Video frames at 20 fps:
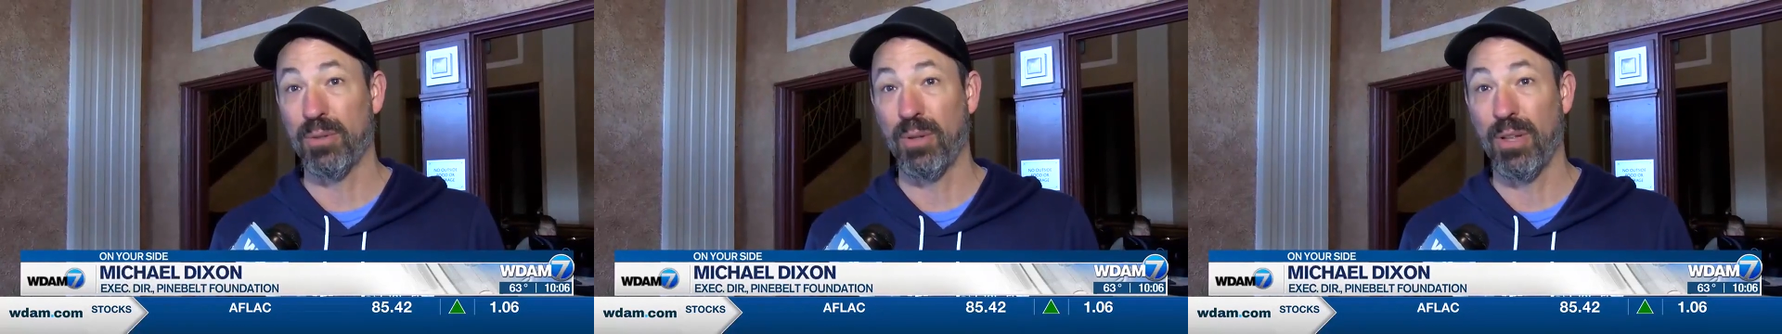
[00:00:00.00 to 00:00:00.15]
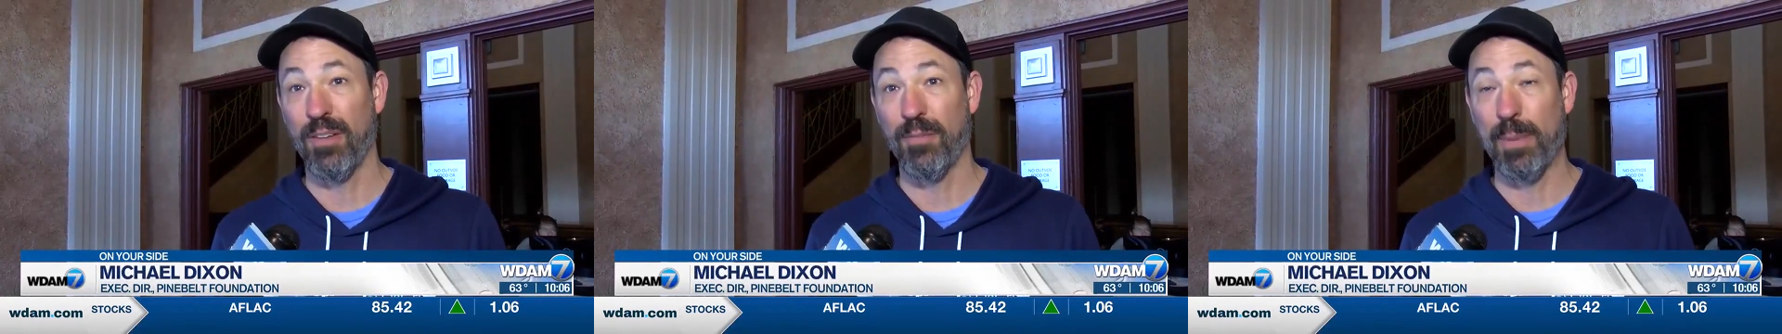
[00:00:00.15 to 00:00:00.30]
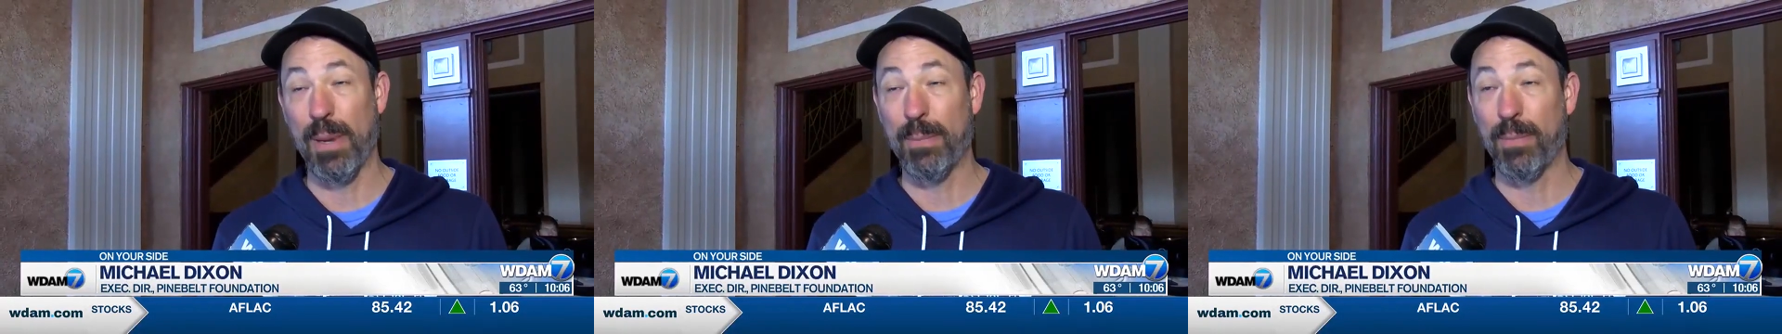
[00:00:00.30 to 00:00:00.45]

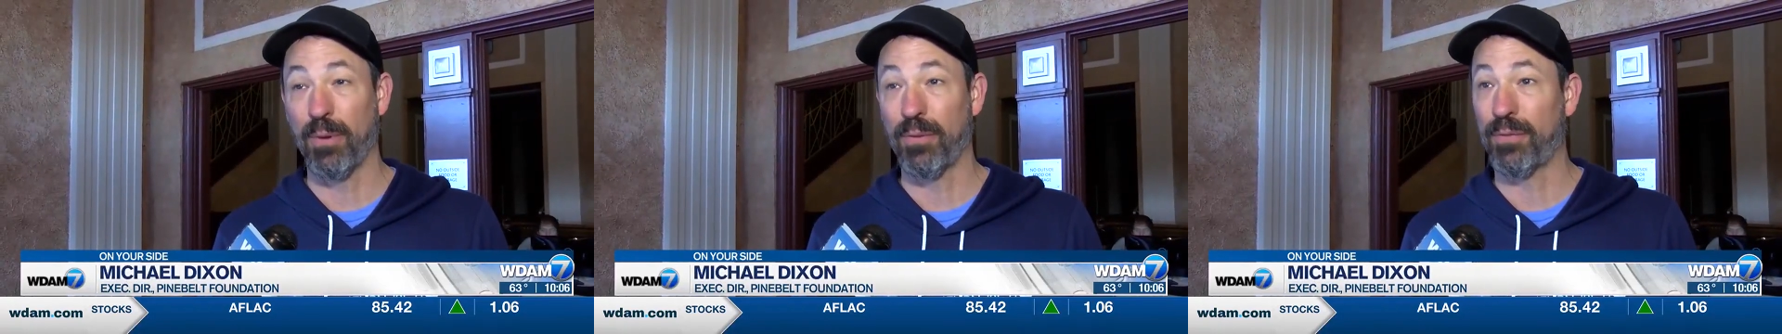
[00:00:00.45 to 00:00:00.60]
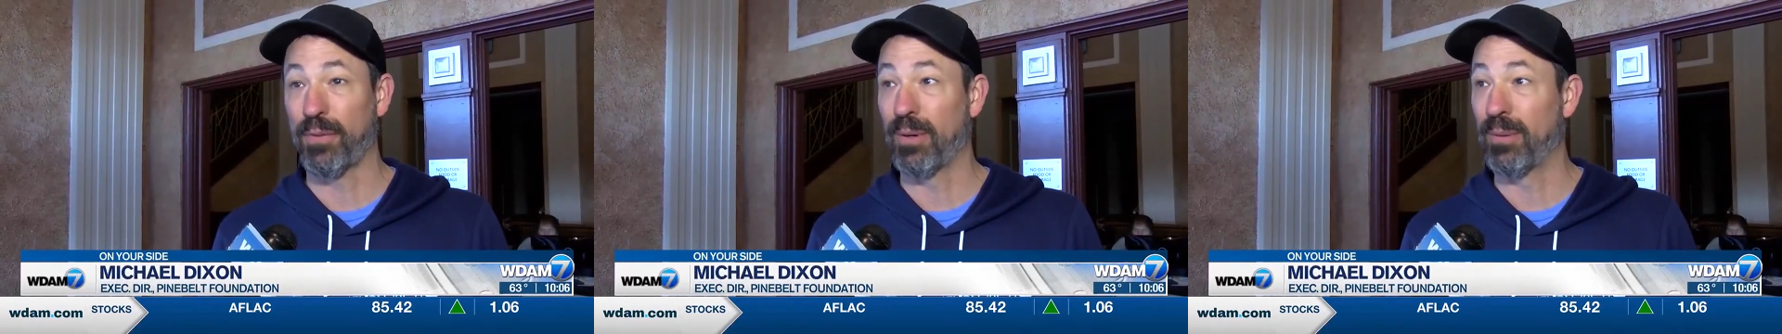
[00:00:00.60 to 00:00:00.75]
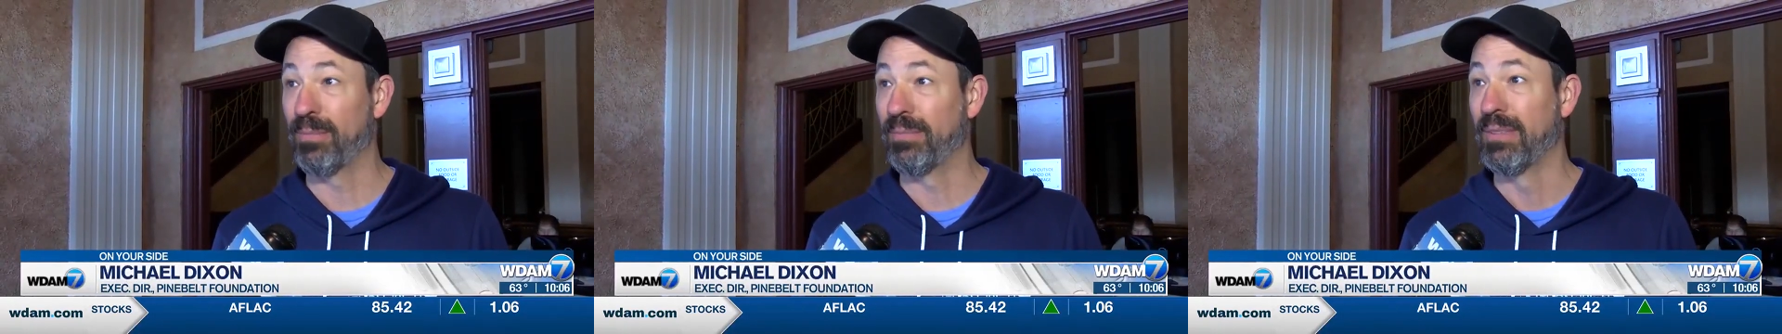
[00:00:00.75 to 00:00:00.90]
We'll have people
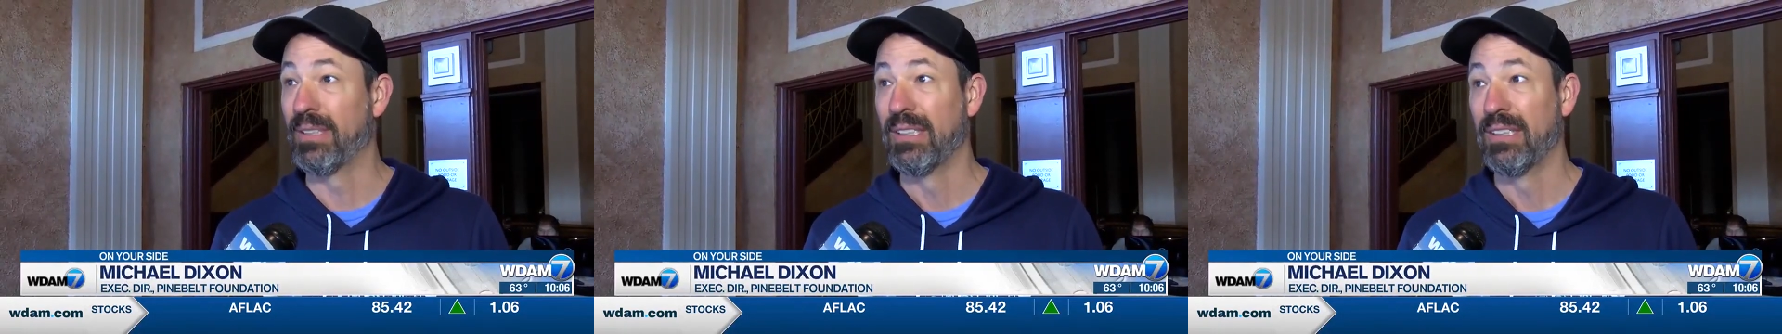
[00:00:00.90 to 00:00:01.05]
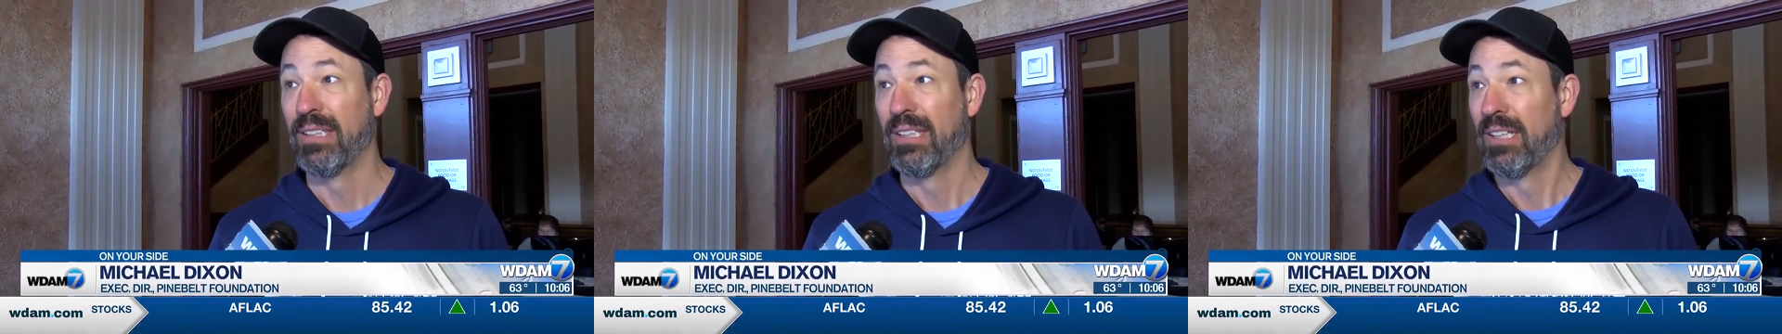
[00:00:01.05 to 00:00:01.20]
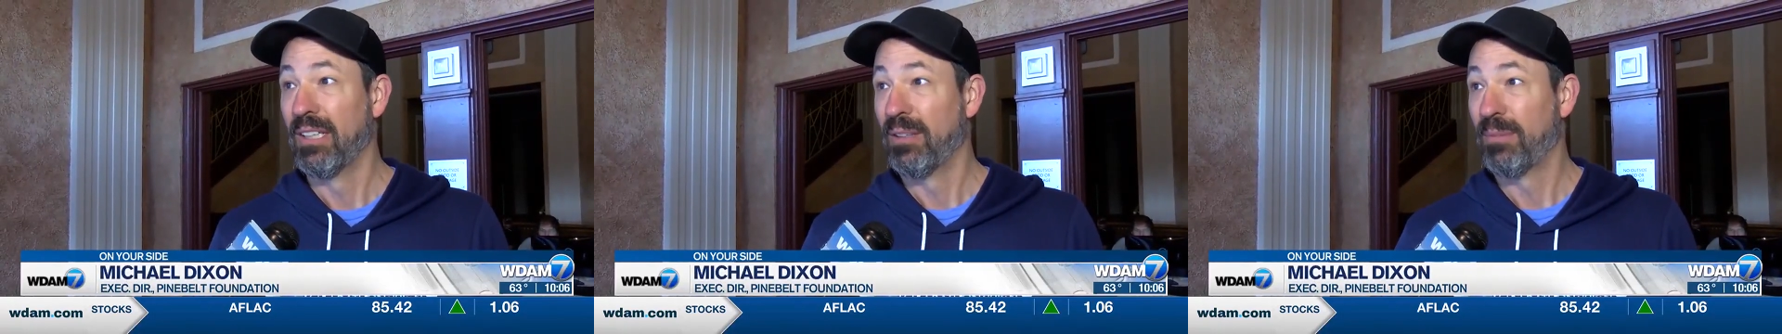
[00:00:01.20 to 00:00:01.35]
from
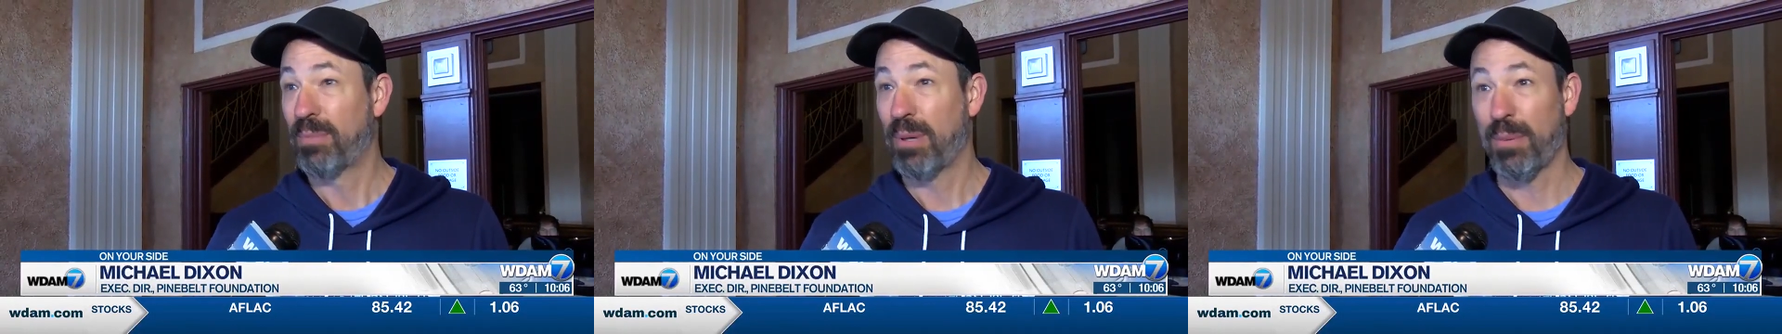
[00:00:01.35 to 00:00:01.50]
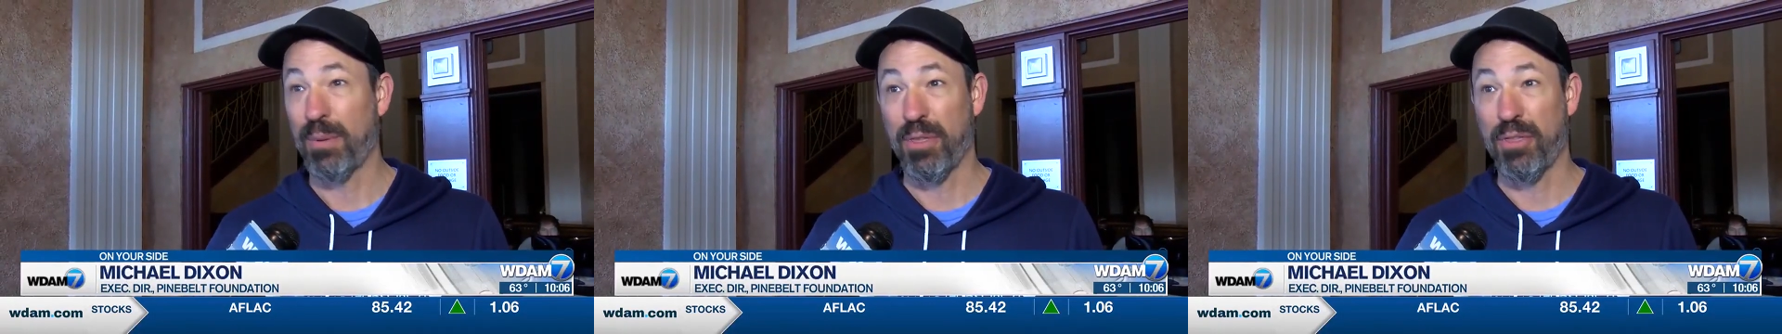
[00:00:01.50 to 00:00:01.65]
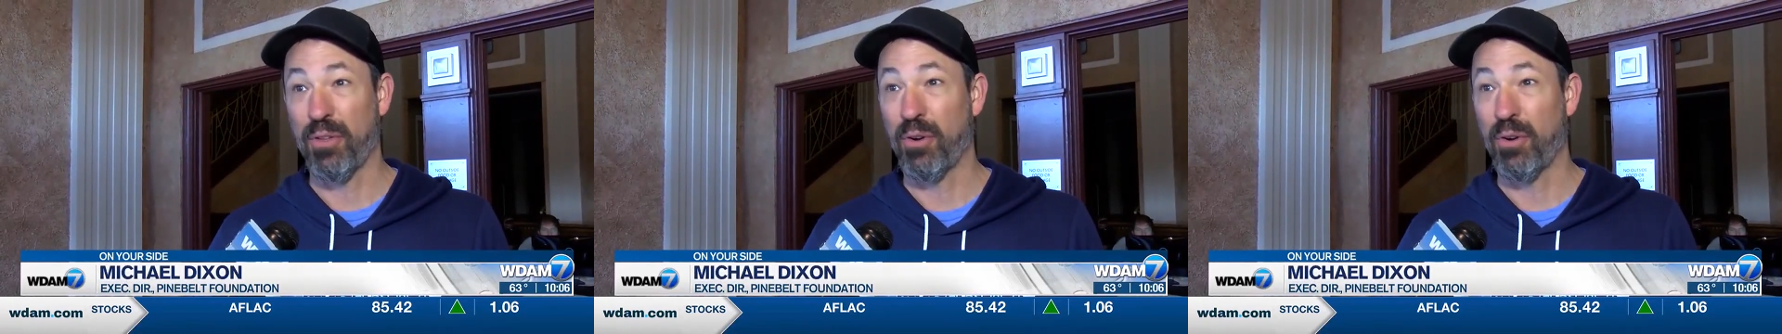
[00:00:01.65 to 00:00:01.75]
probably